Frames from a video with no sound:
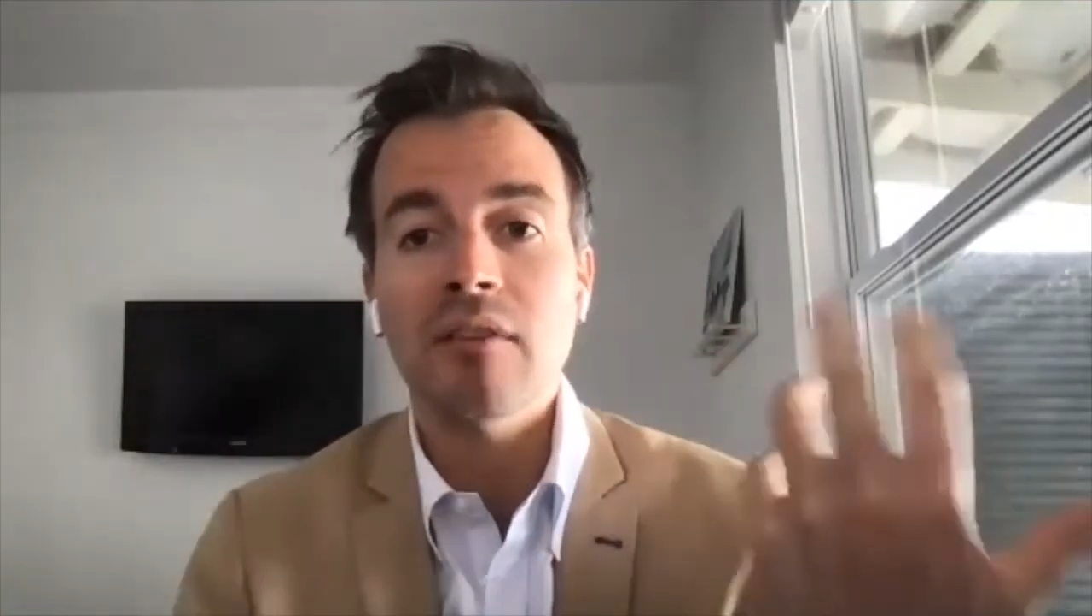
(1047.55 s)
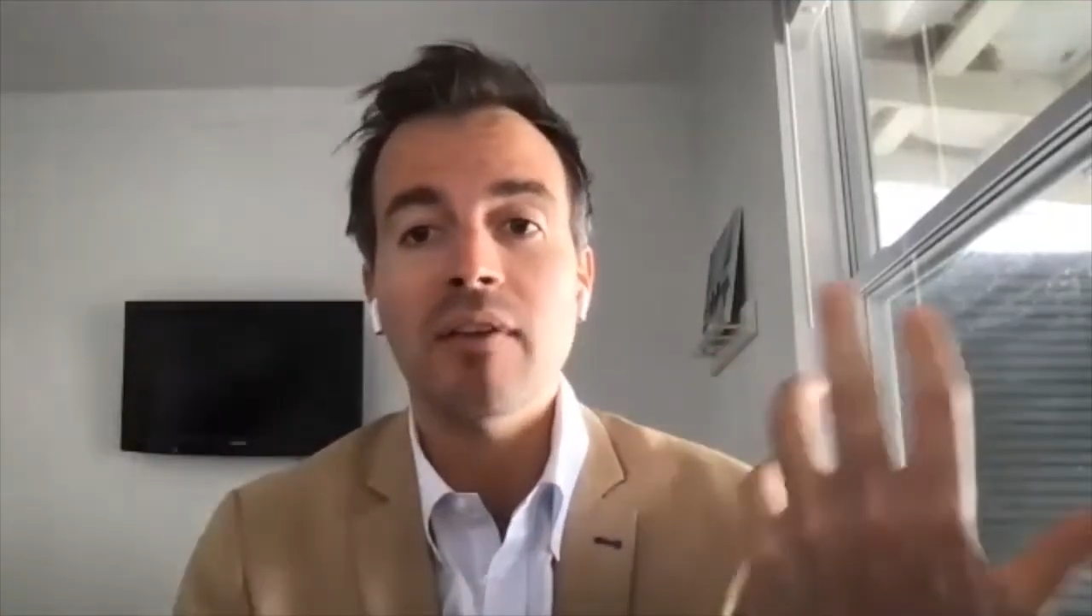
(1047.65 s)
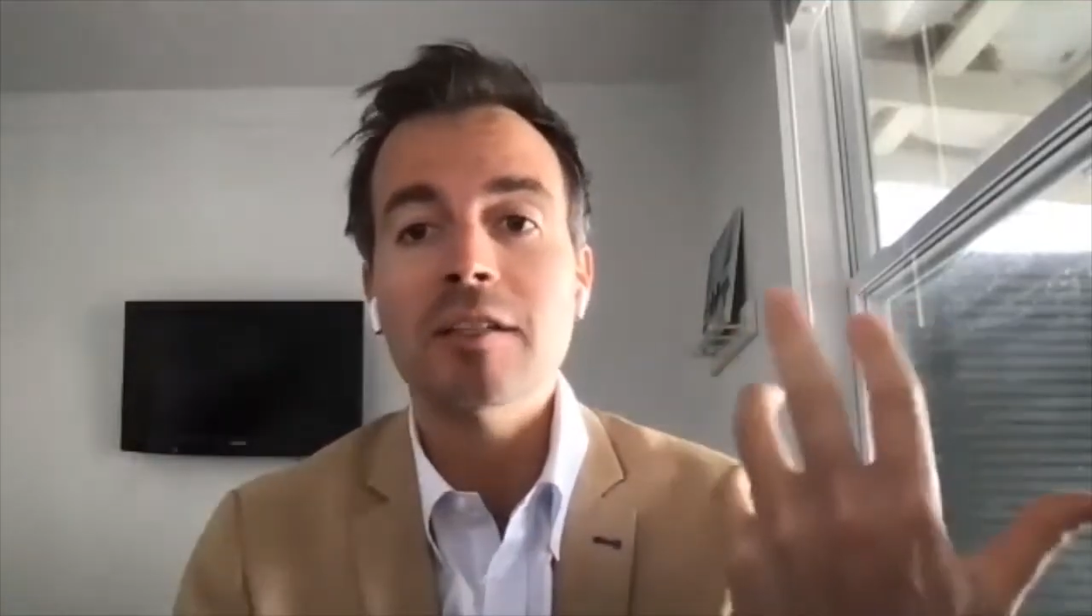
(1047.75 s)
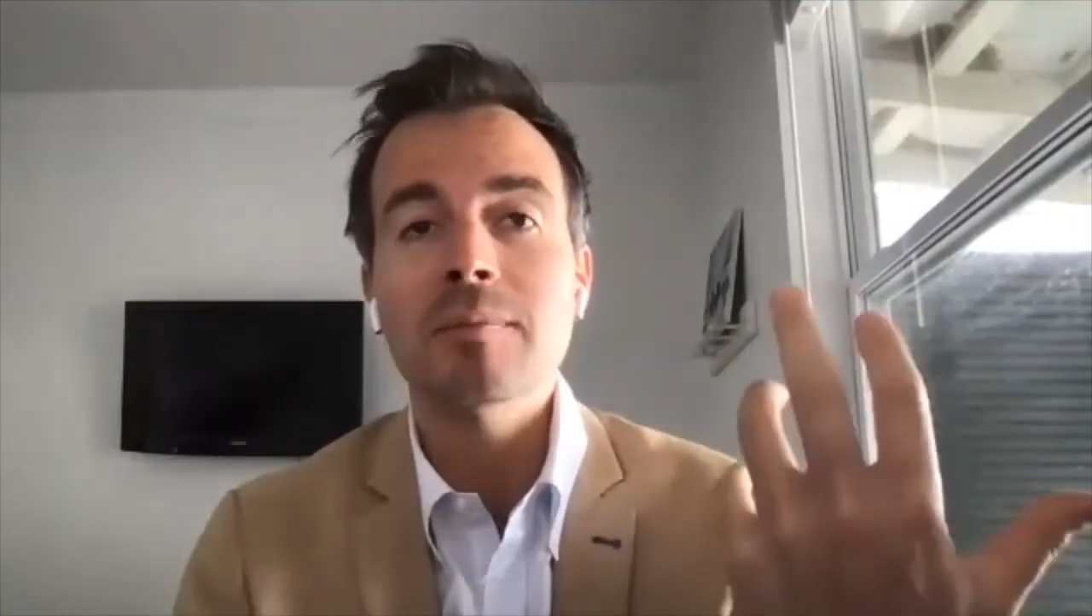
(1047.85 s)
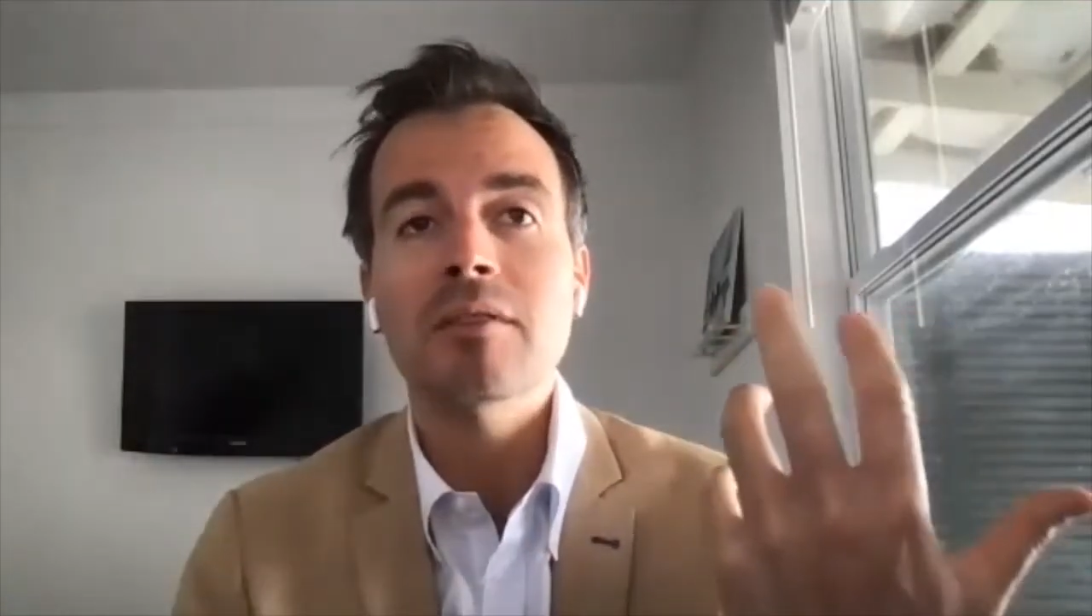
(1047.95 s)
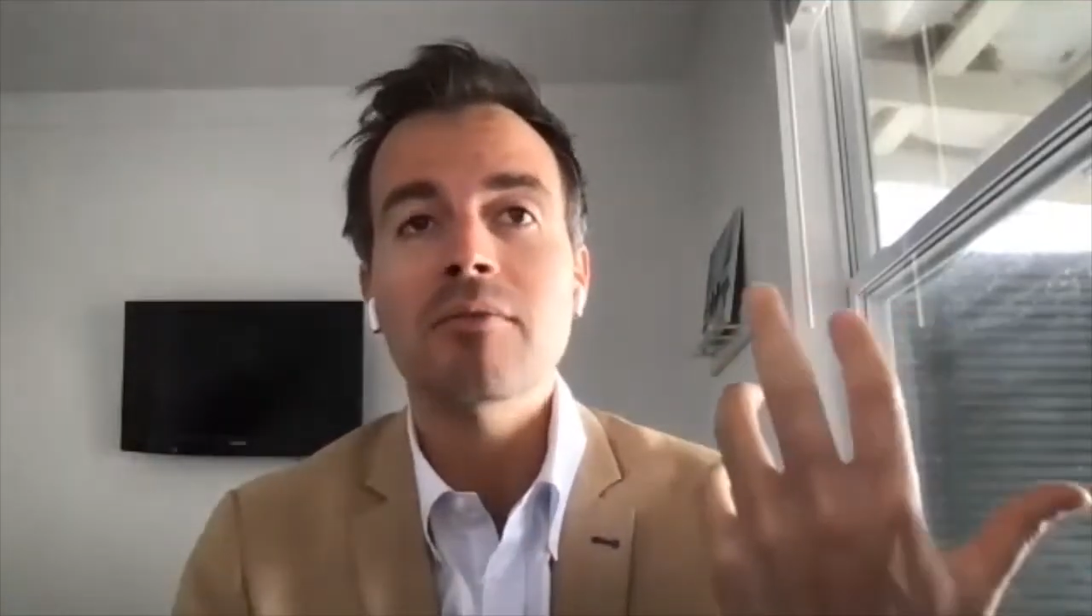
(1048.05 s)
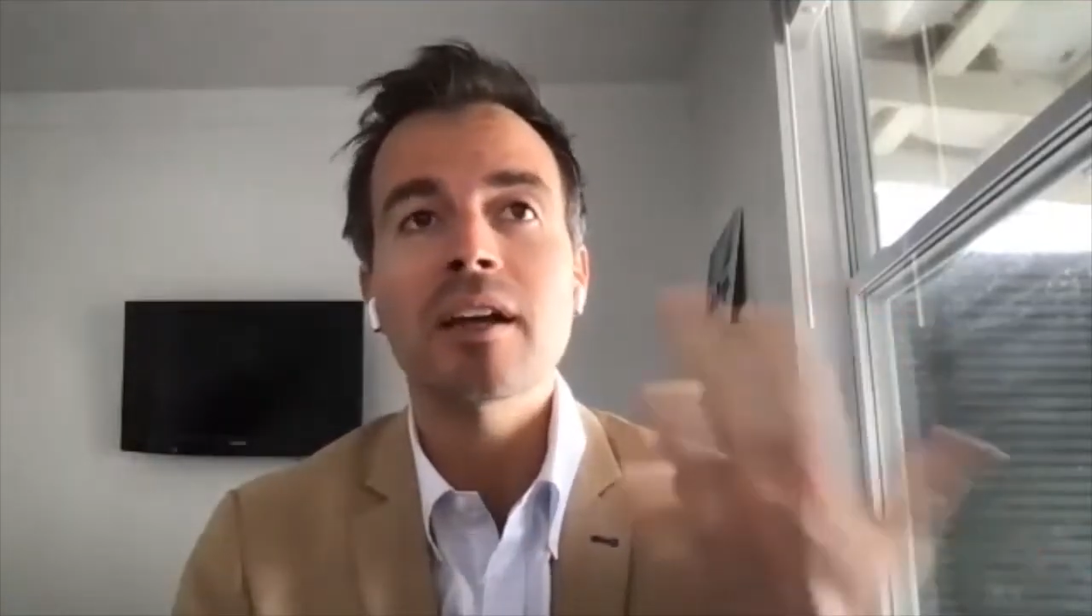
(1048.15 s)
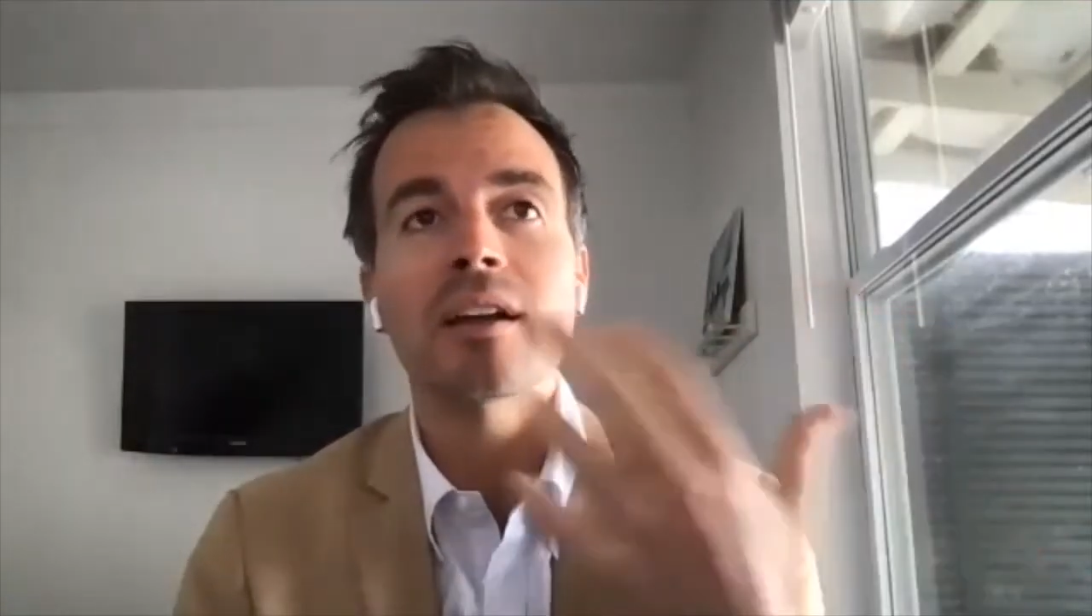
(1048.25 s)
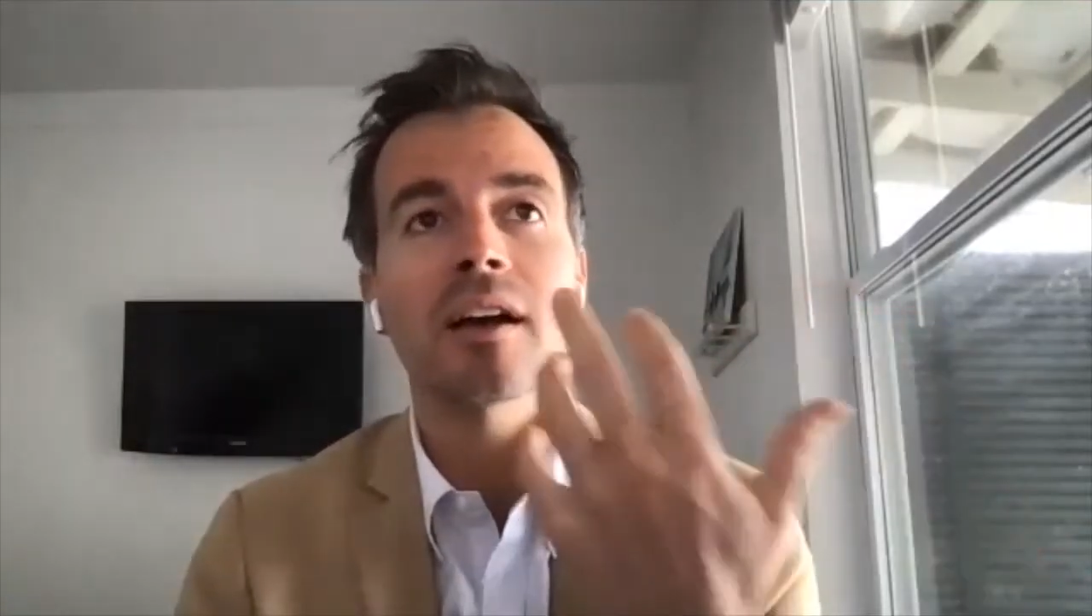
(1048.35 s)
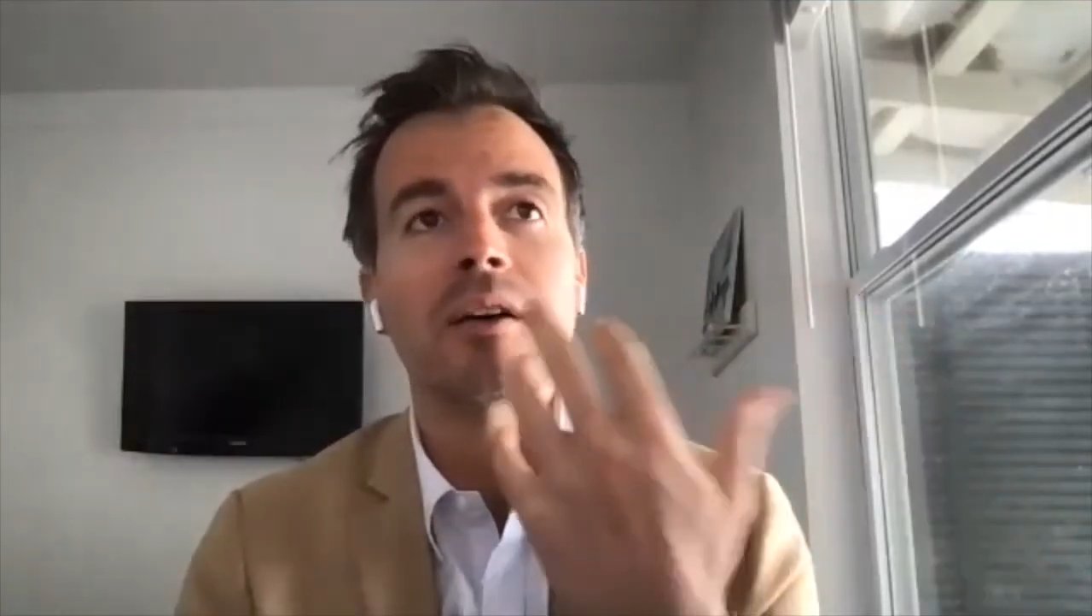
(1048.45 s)
investment
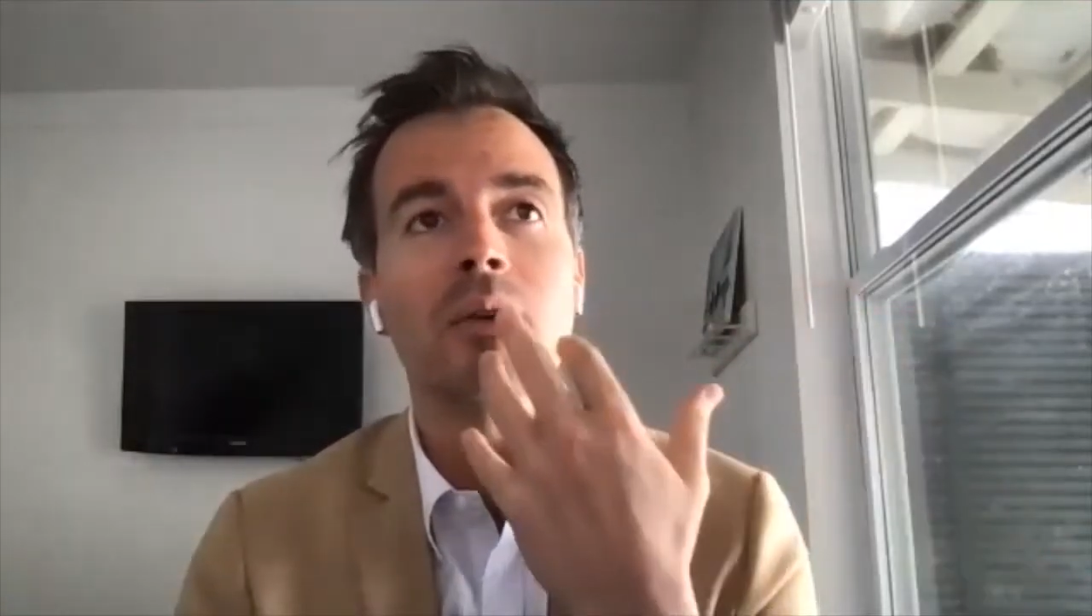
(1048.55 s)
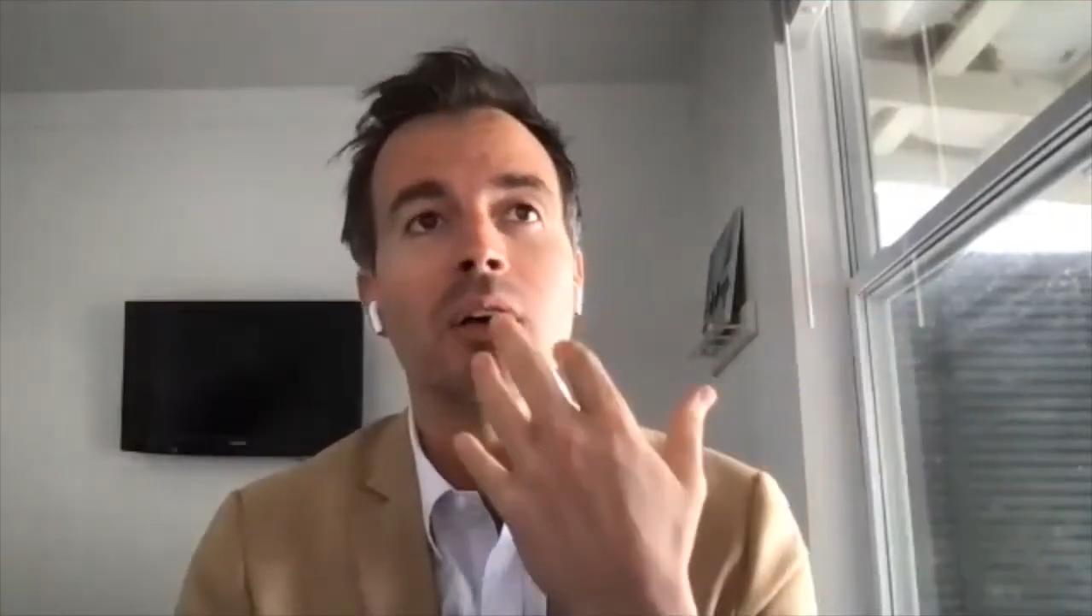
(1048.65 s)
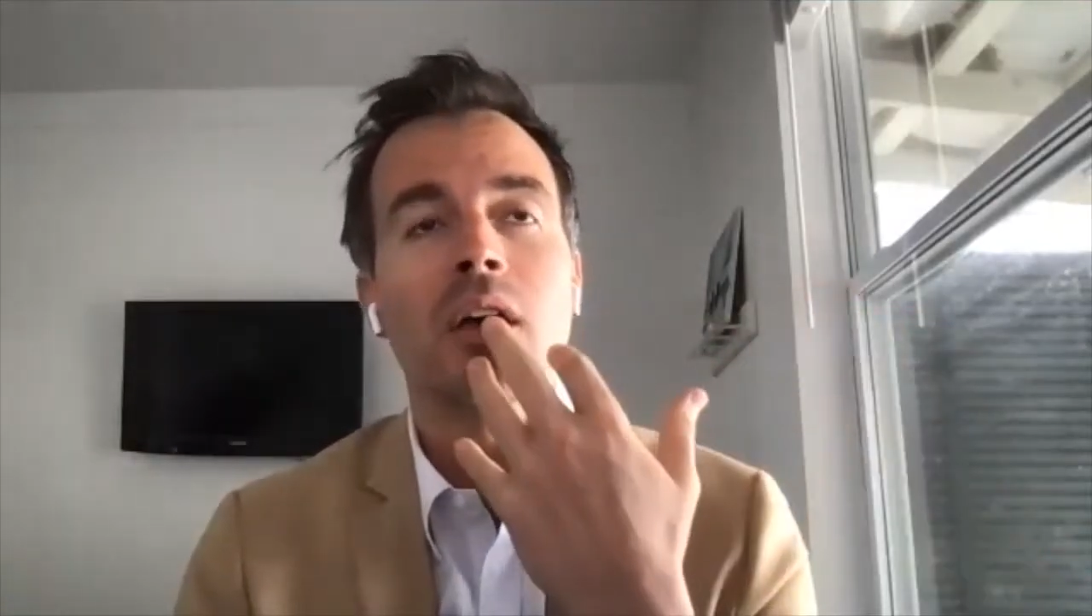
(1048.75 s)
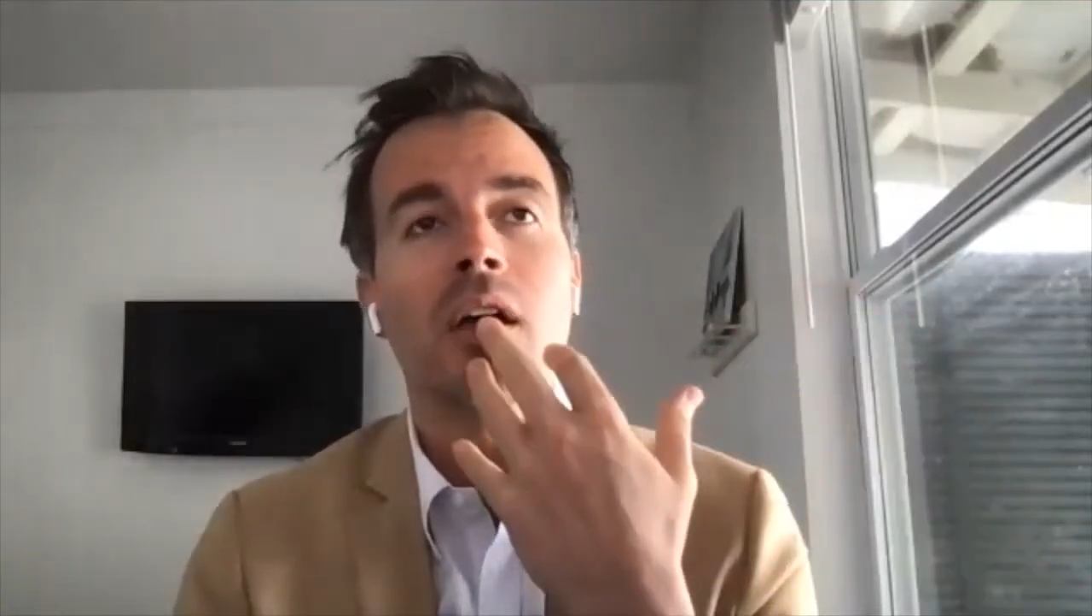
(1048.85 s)
right now.